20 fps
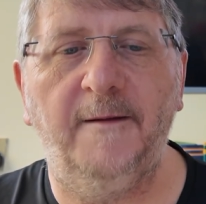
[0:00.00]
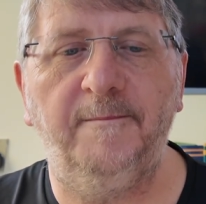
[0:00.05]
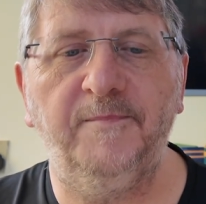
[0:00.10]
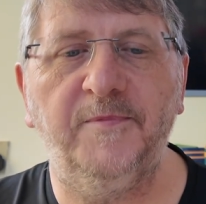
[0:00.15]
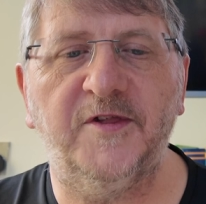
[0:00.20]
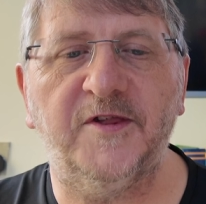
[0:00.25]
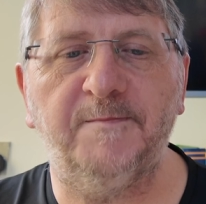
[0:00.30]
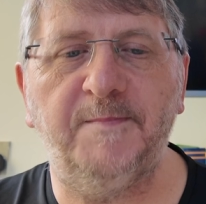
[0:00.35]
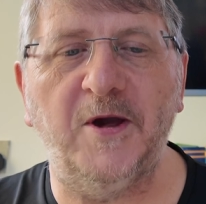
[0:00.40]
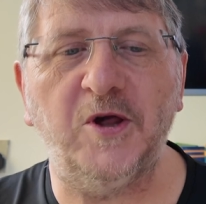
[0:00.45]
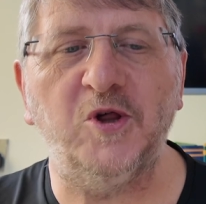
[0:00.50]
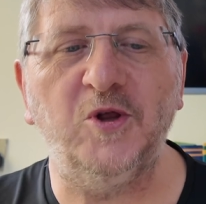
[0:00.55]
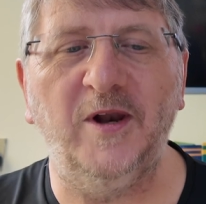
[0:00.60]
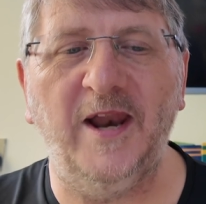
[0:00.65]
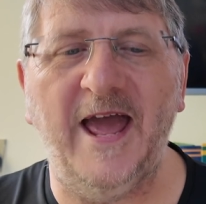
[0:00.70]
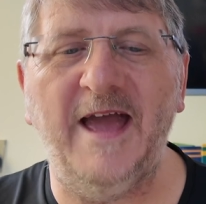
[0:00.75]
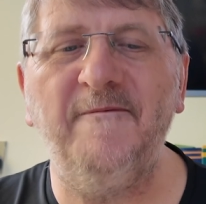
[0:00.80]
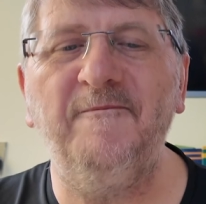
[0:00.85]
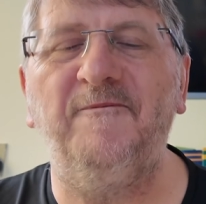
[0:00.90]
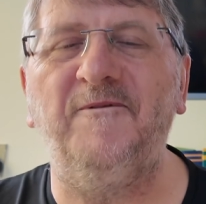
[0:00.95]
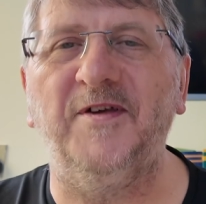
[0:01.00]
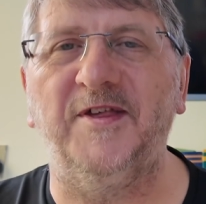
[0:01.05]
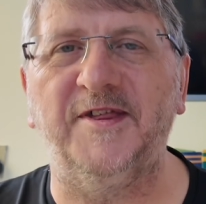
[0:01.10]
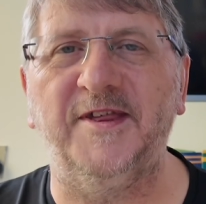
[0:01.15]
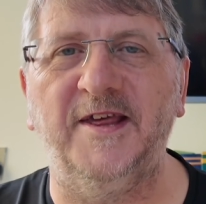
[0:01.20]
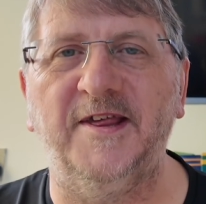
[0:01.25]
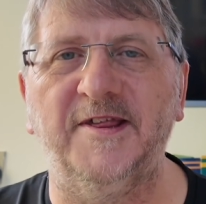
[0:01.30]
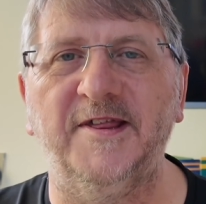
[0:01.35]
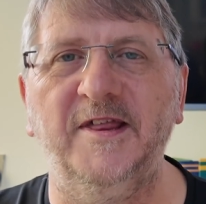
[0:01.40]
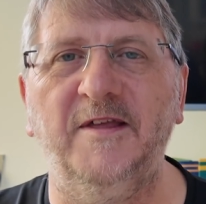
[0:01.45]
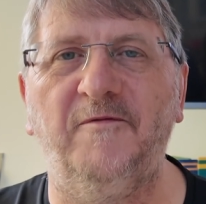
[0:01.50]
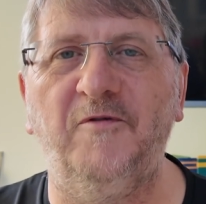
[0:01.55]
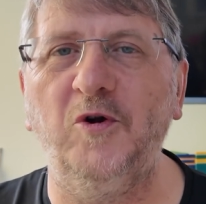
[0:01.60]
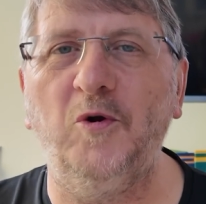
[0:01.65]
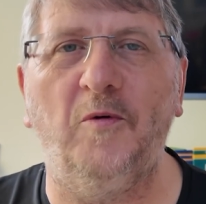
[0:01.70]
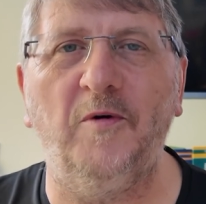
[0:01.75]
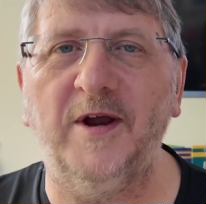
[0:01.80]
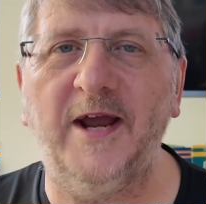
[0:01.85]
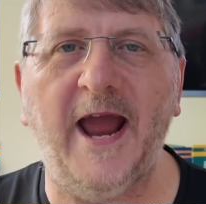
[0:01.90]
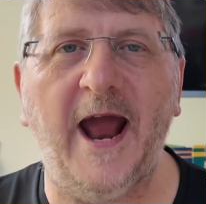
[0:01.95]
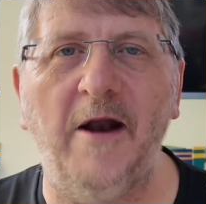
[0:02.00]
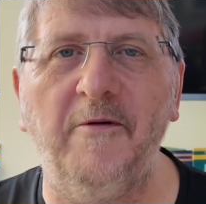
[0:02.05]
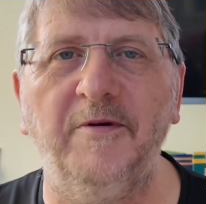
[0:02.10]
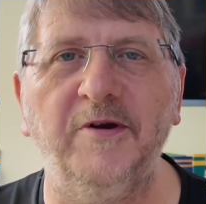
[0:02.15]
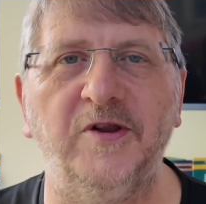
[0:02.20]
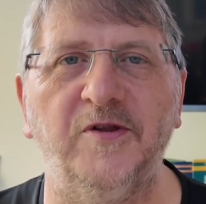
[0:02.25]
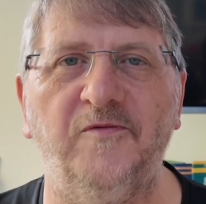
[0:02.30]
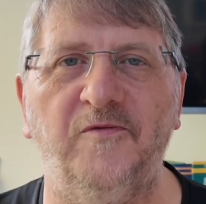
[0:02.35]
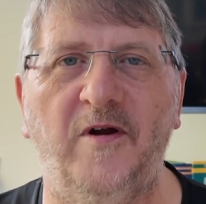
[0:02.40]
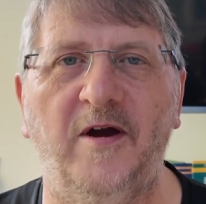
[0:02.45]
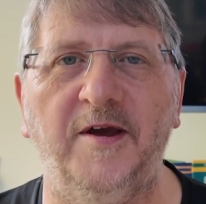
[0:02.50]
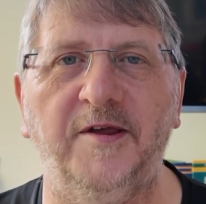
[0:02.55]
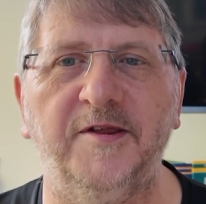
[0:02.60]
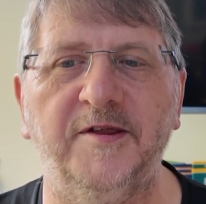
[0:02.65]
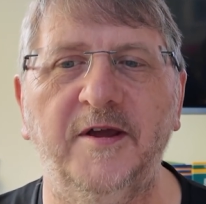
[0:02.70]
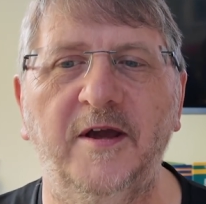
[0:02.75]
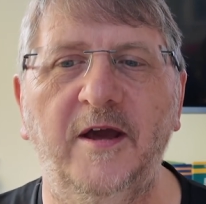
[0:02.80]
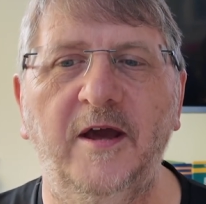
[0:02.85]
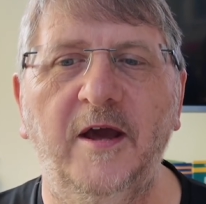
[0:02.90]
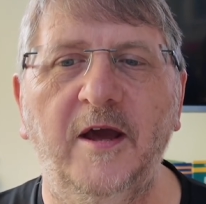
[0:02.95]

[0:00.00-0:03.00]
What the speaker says: special emphasis in the food or are characterized.